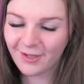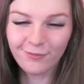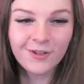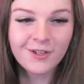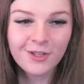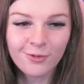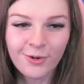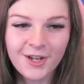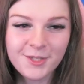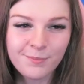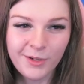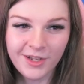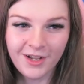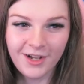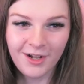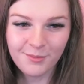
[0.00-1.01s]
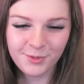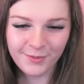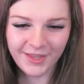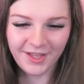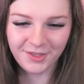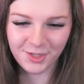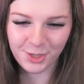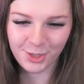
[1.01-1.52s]
If I could raise my arms
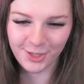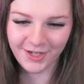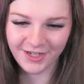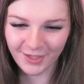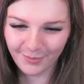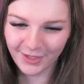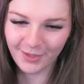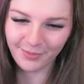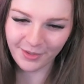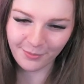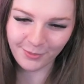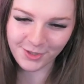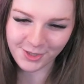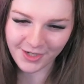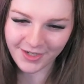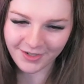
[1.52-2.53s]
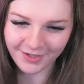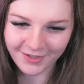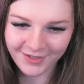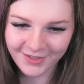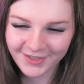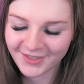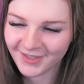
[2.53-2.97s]
without the shirt coming up, then we'd shake on it.